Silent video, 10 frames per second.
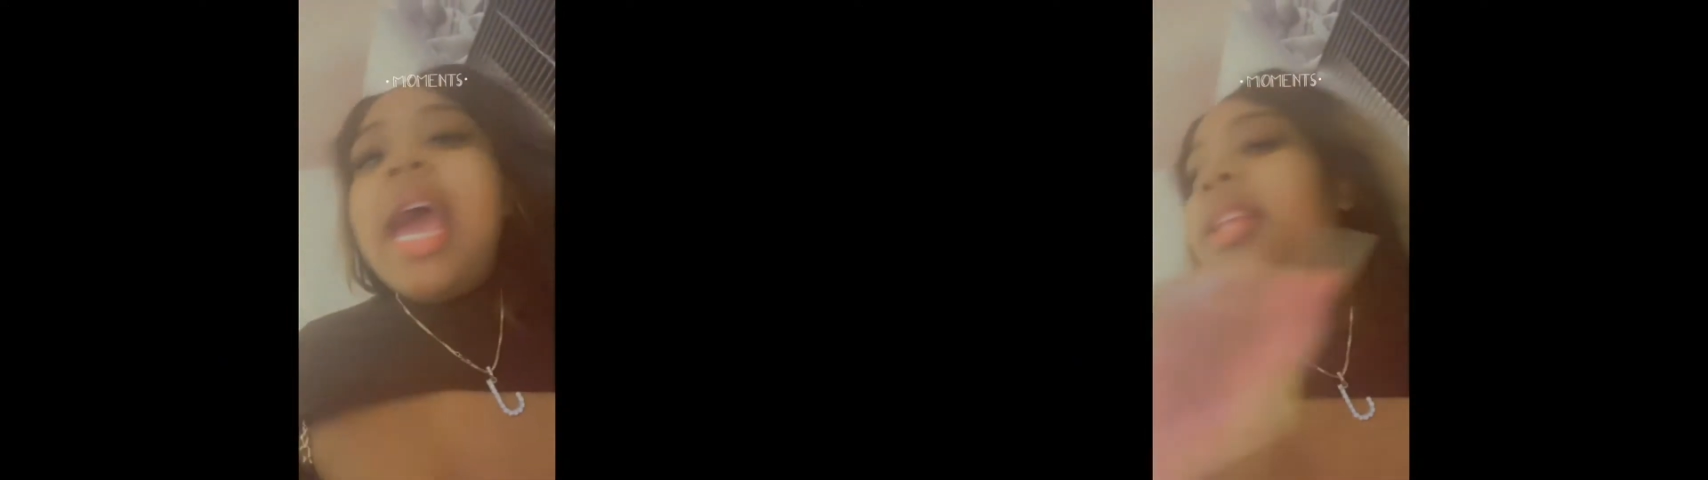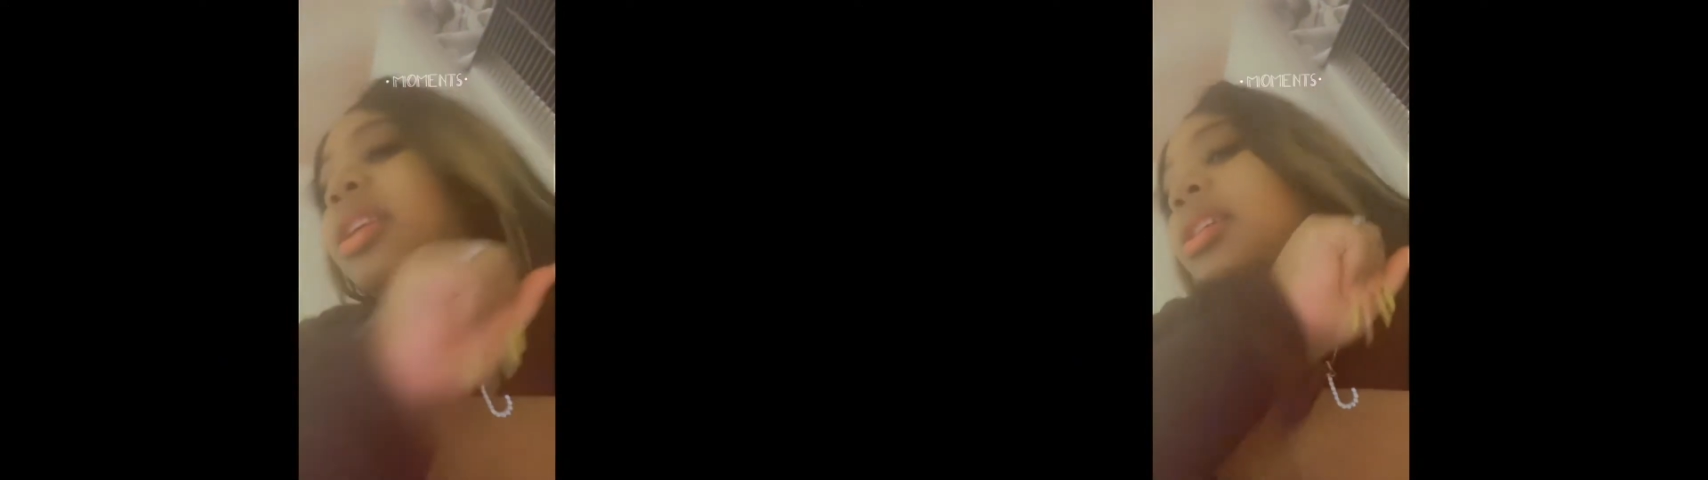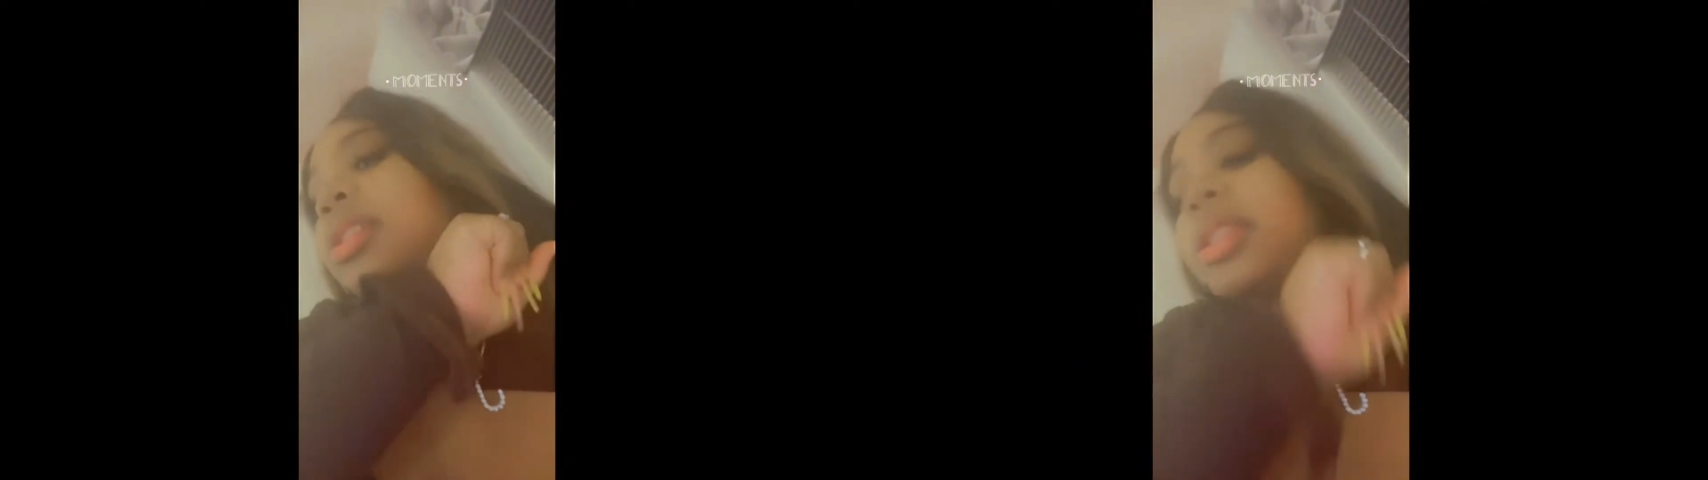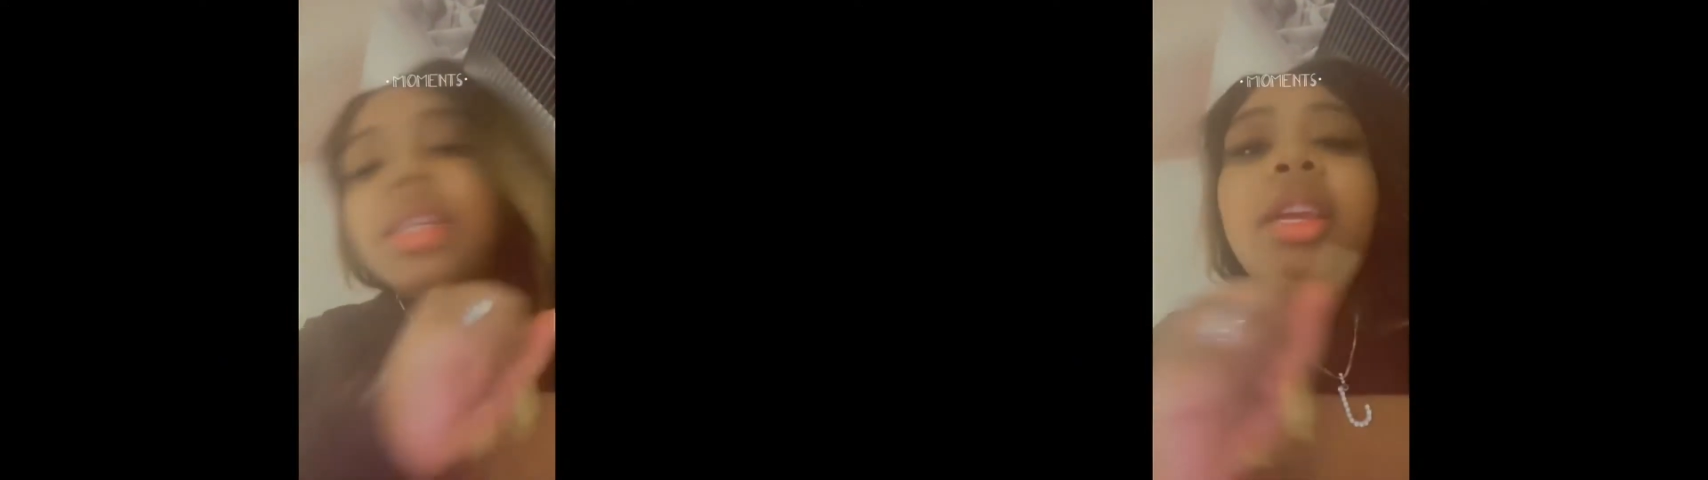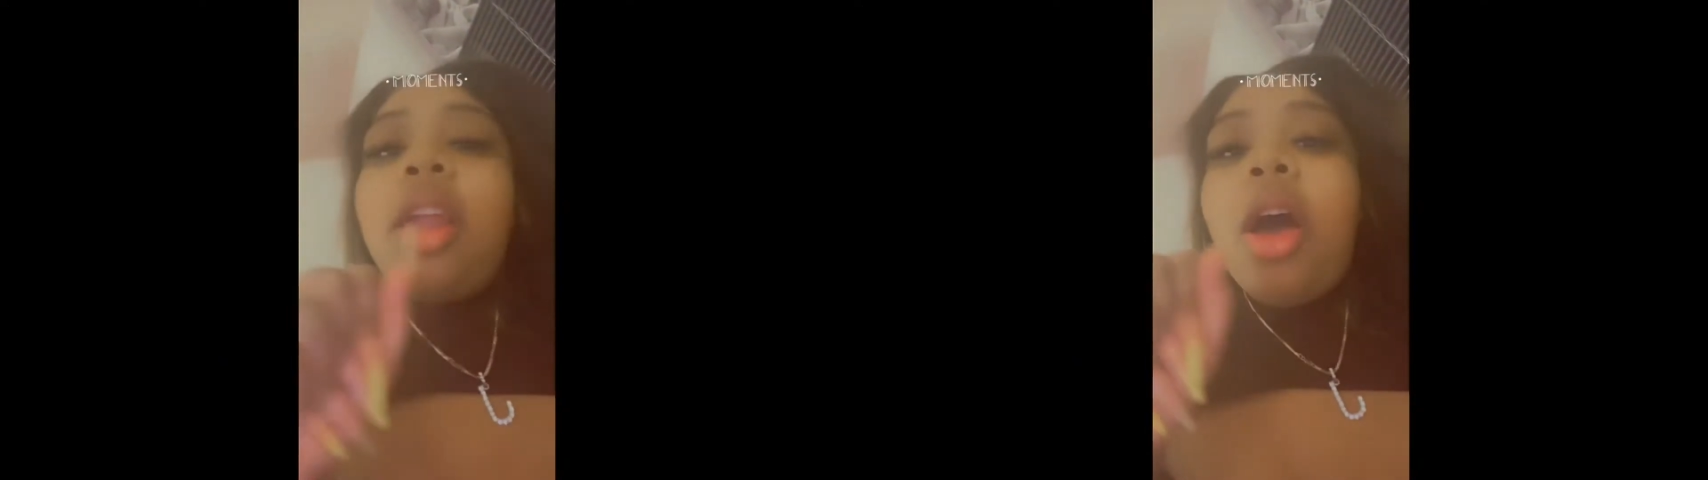the
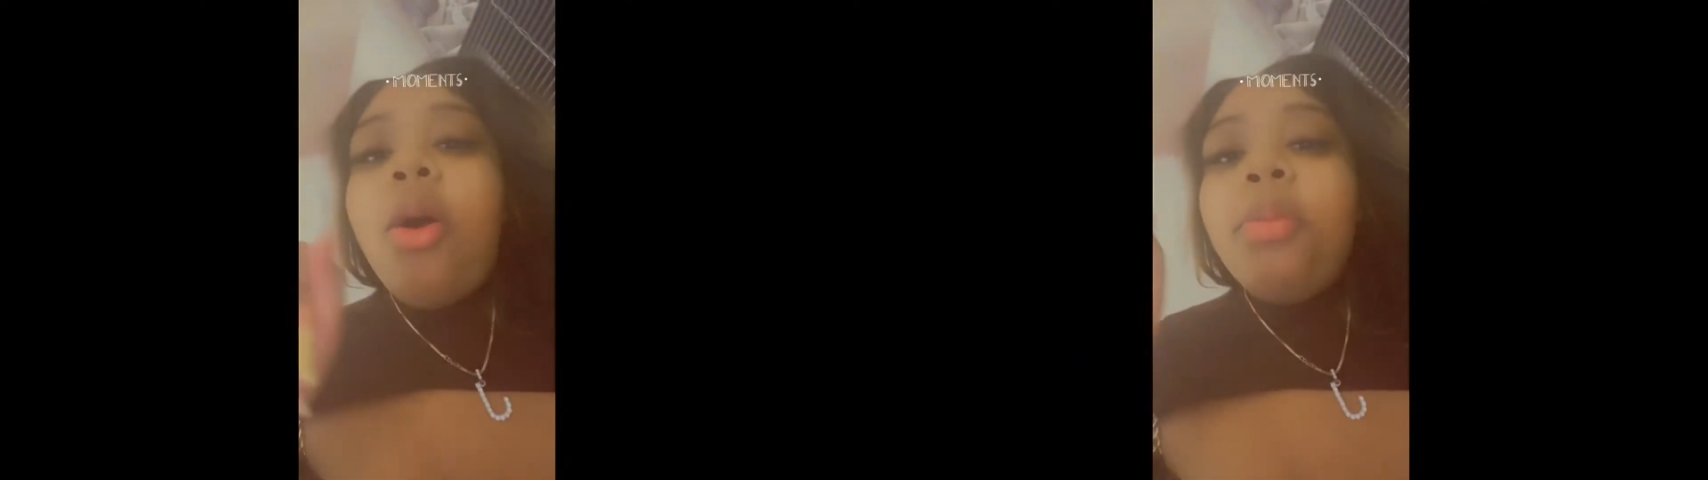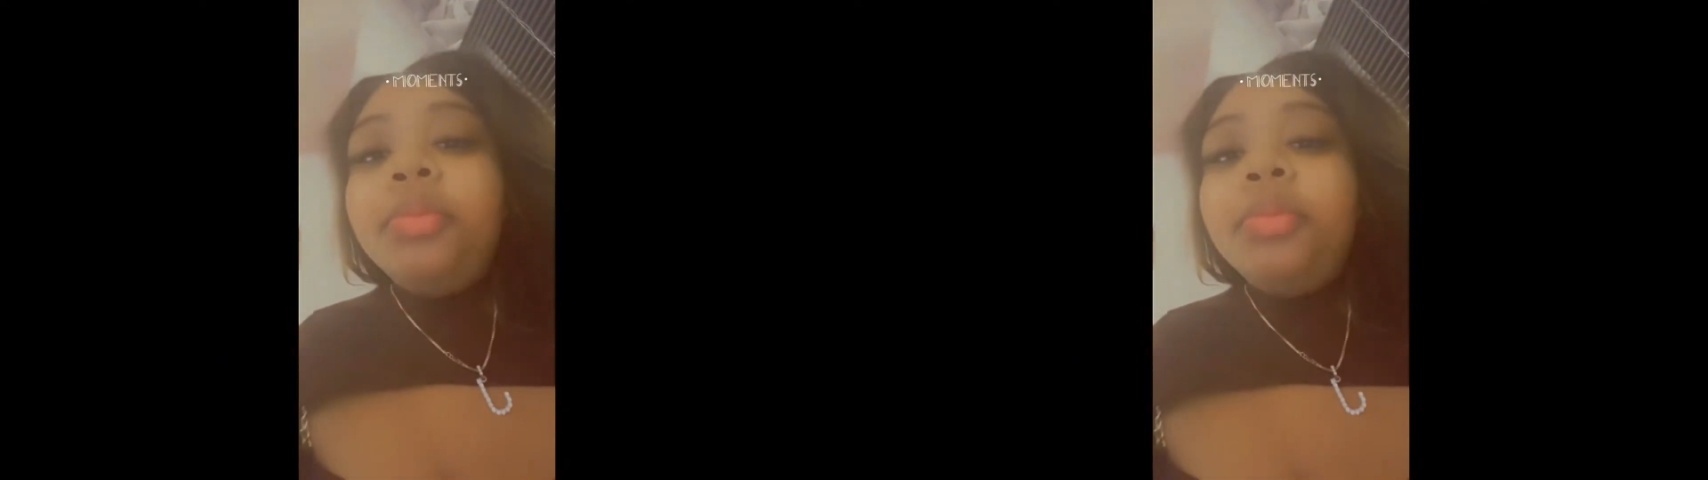casino.